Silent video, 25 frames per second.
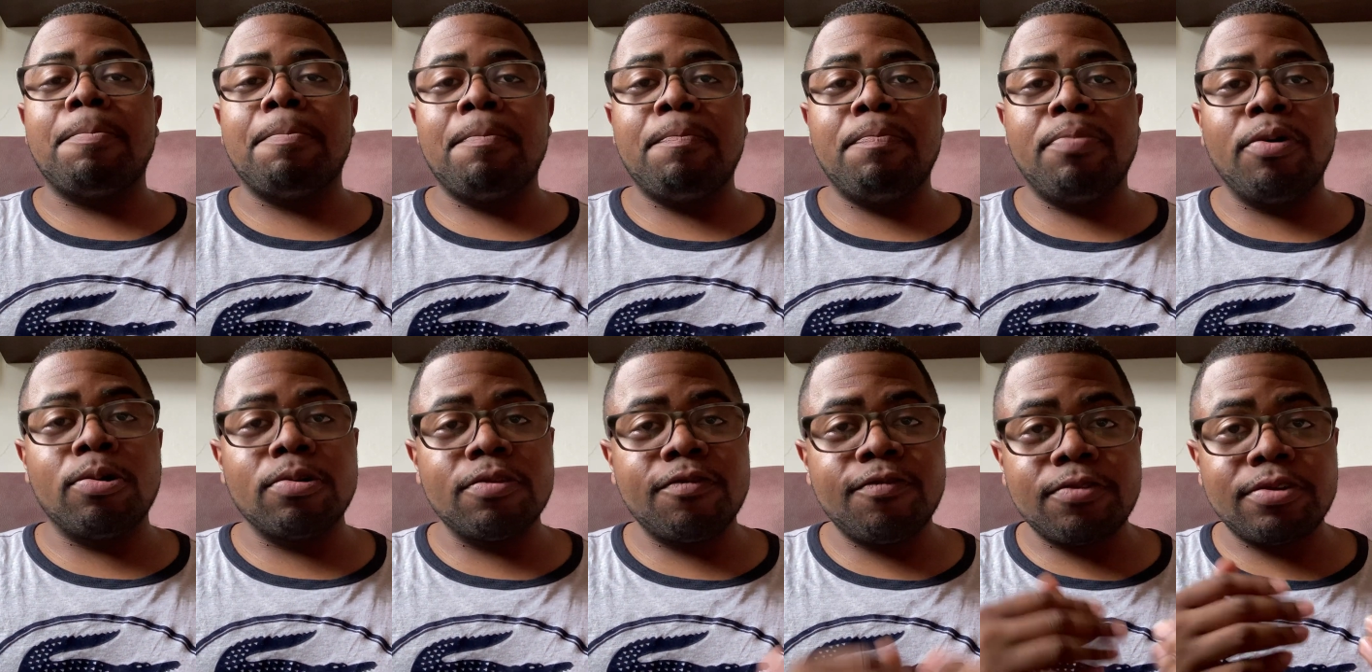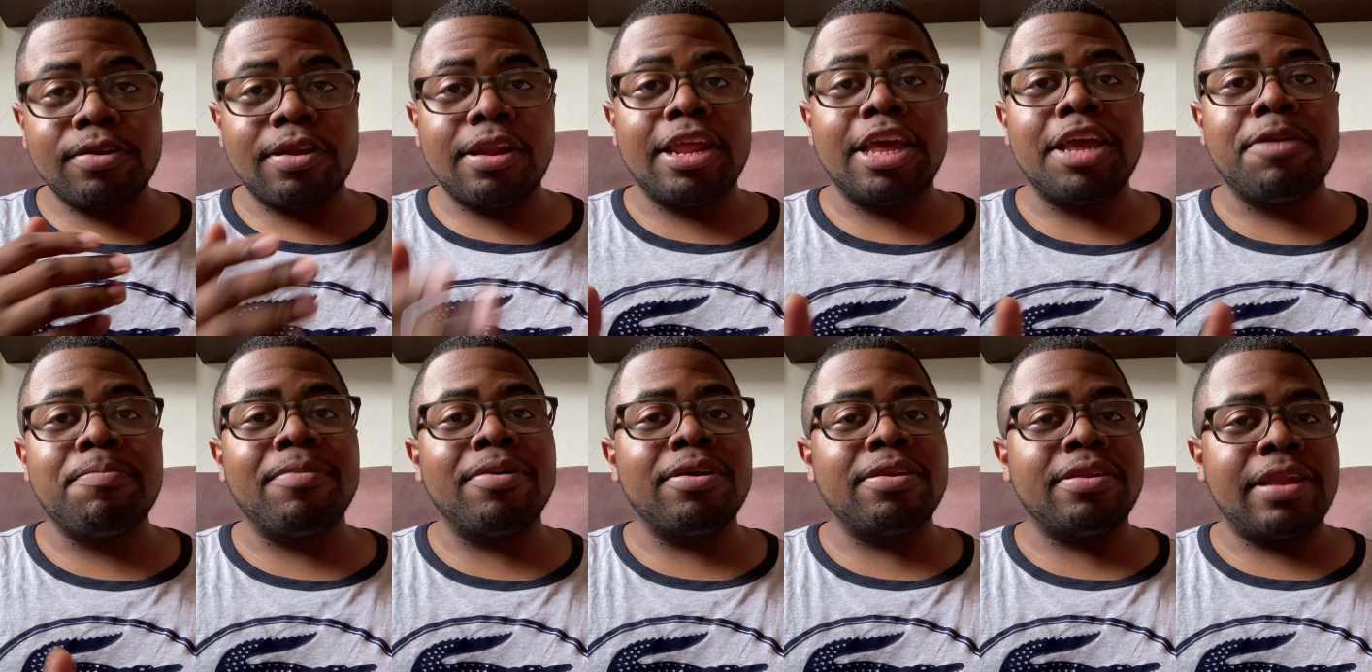both for the
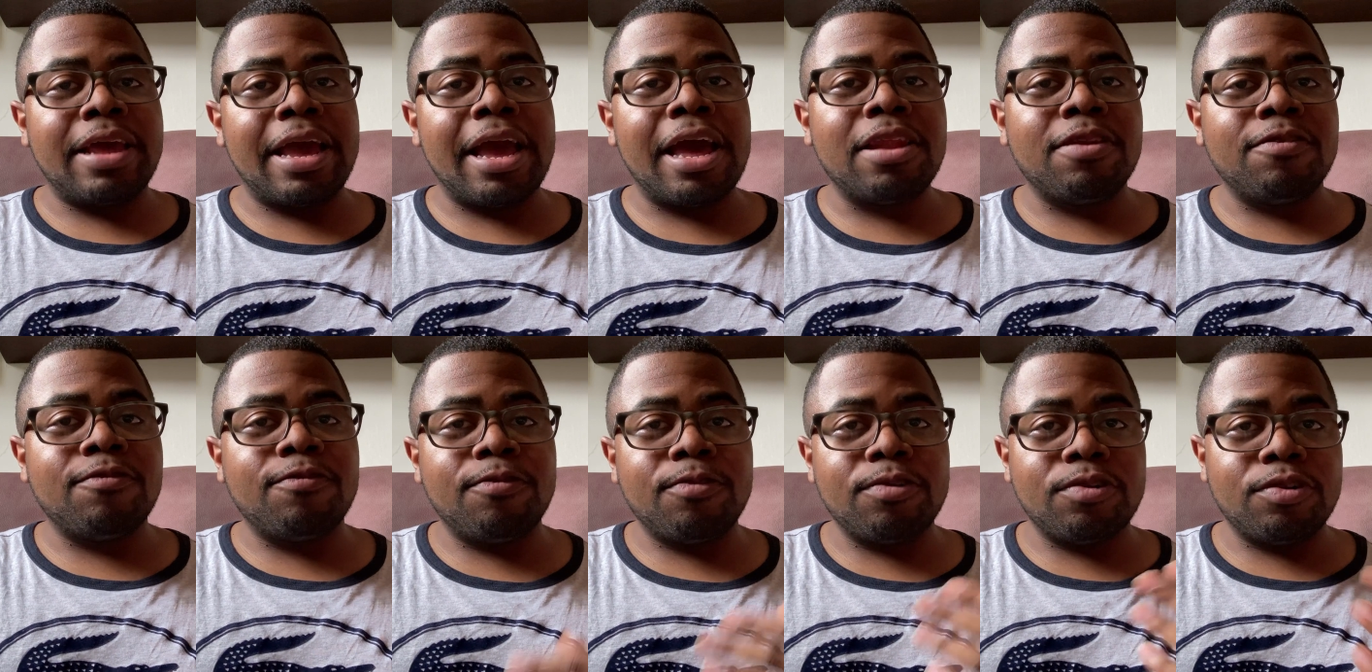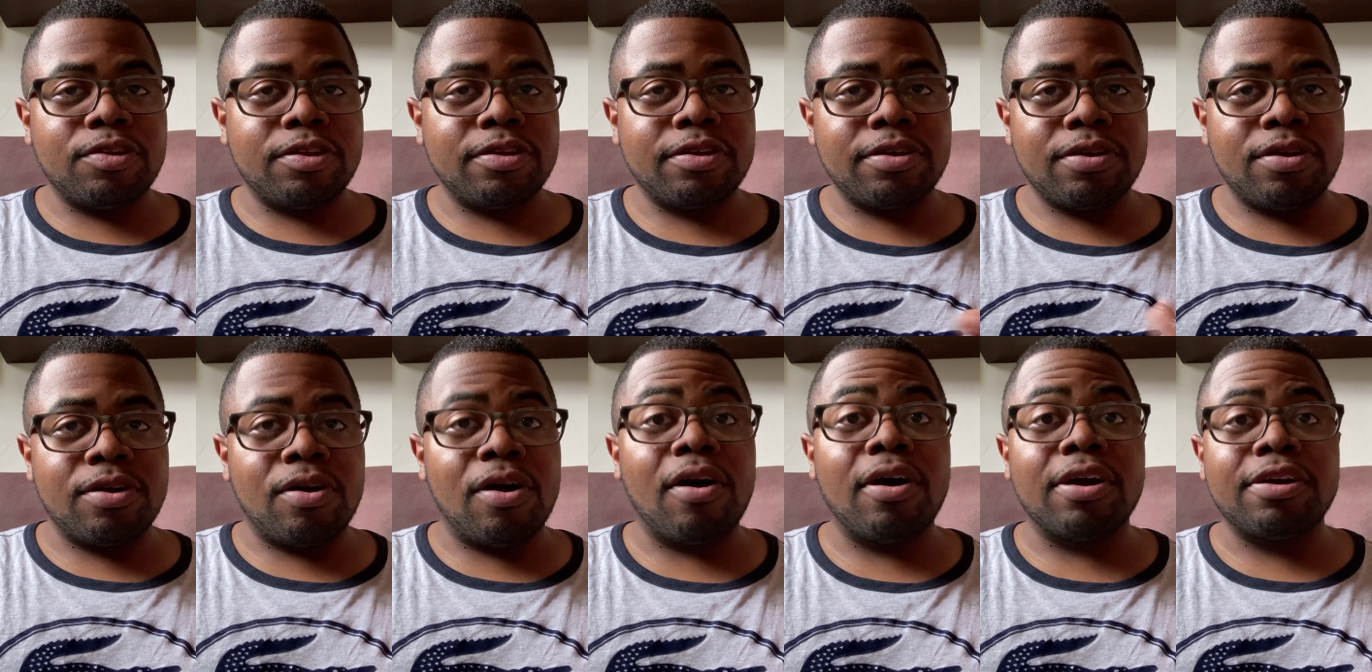layman and for
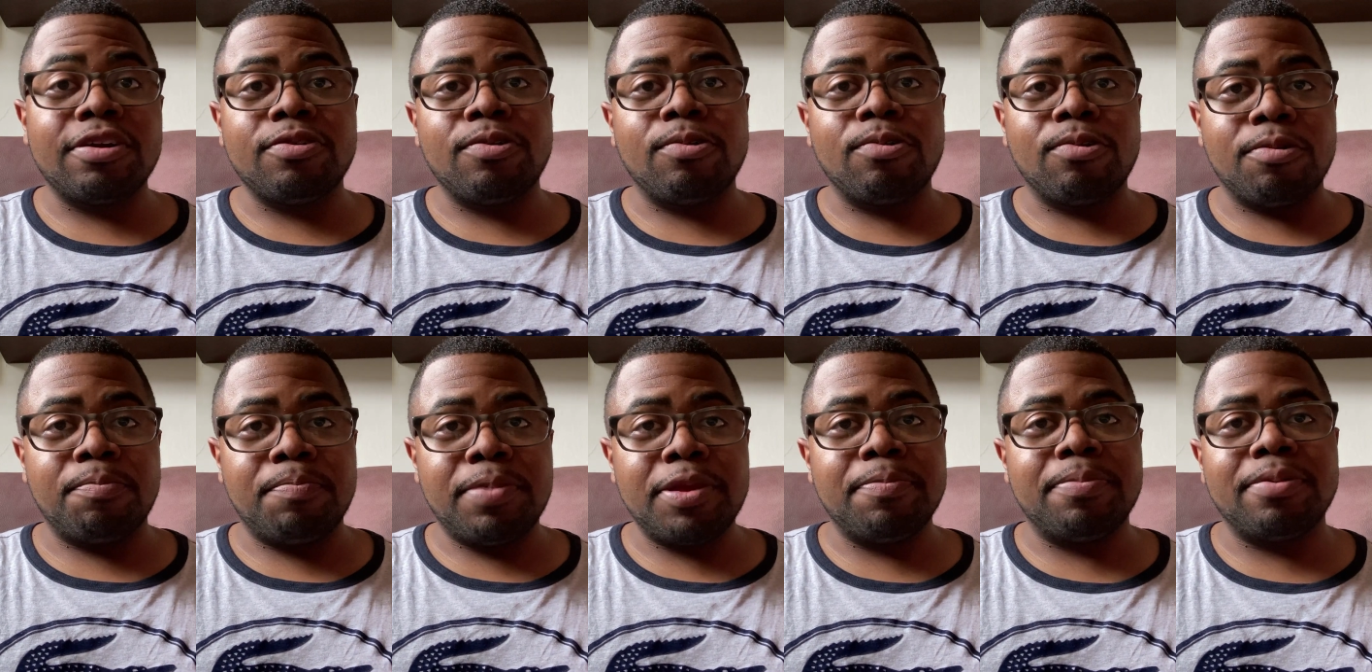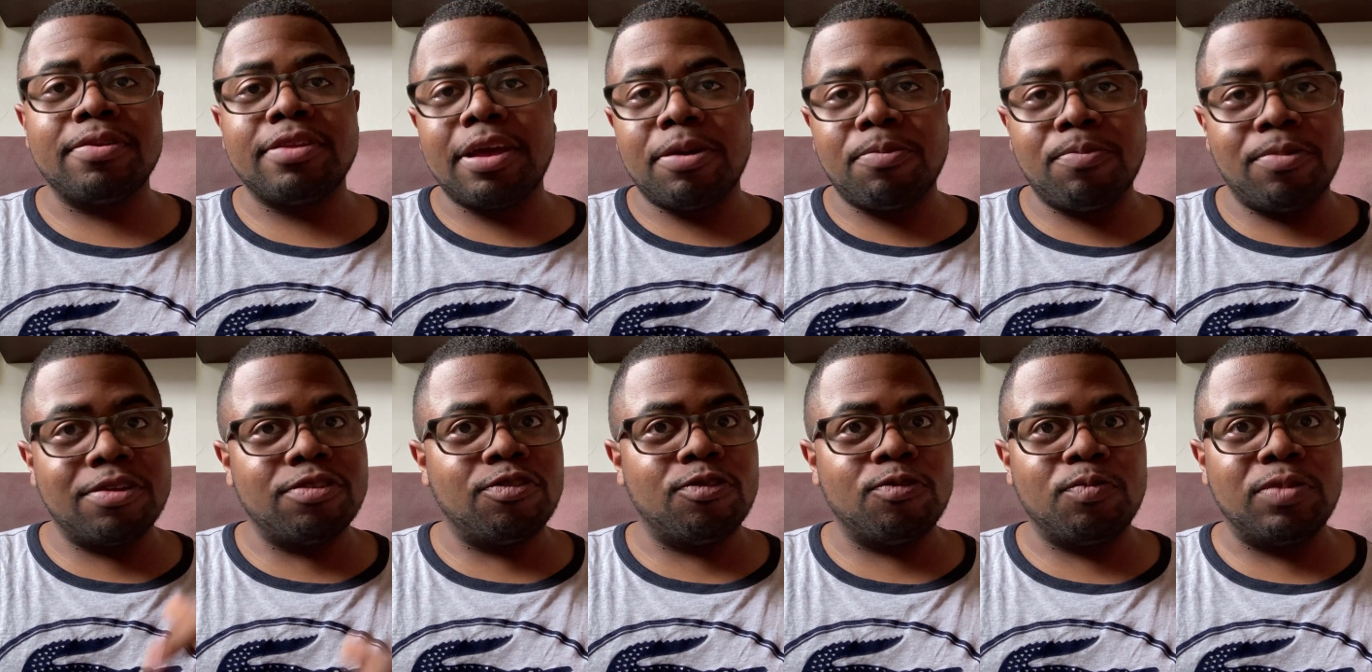the hardcore people that
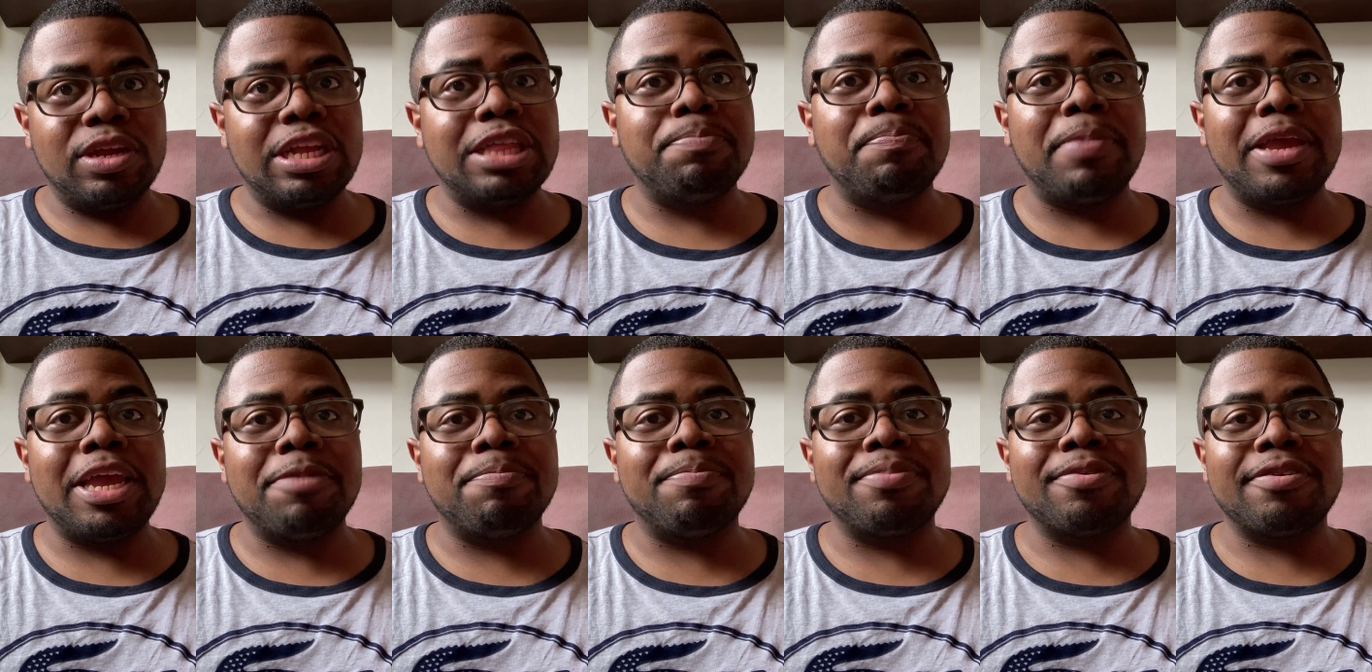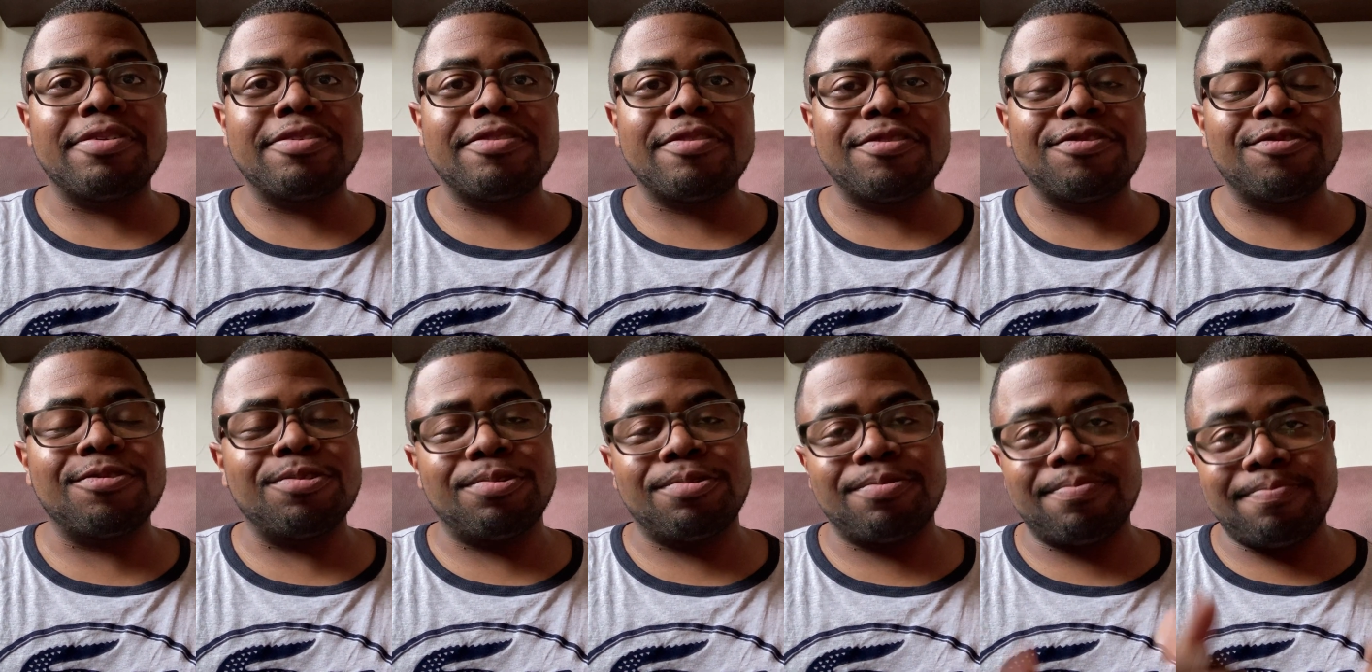want to read papers.
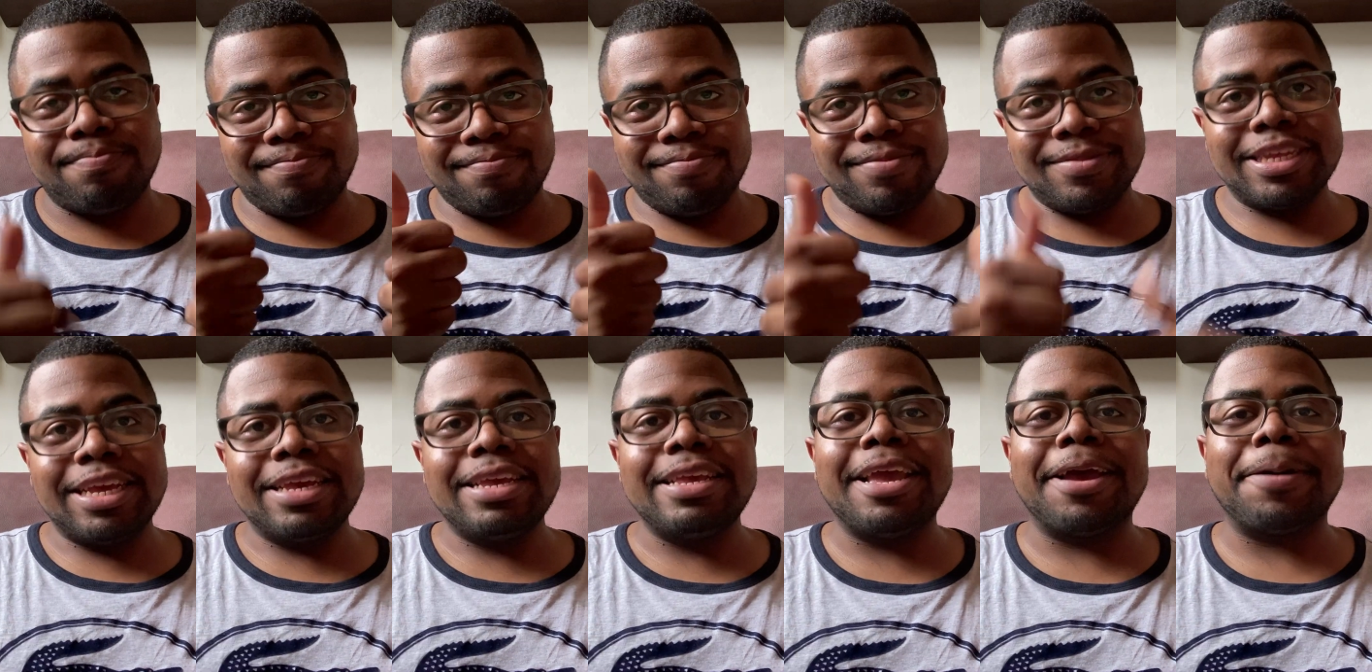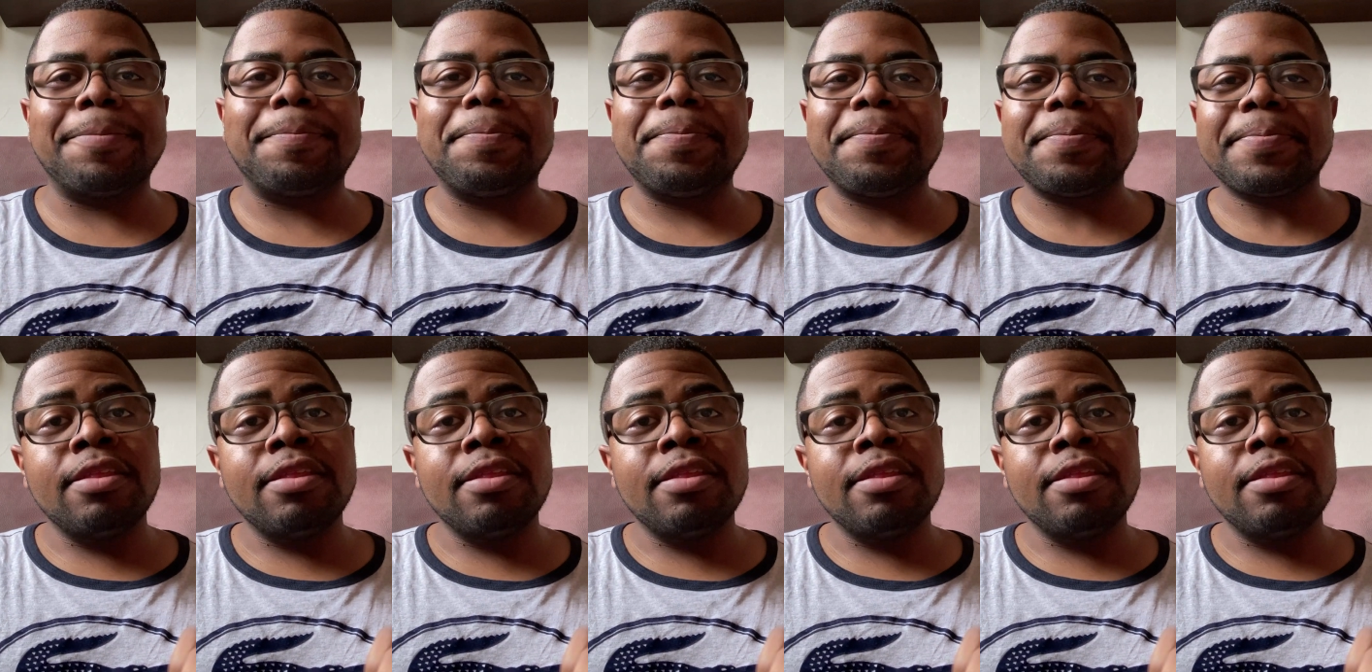So yeah.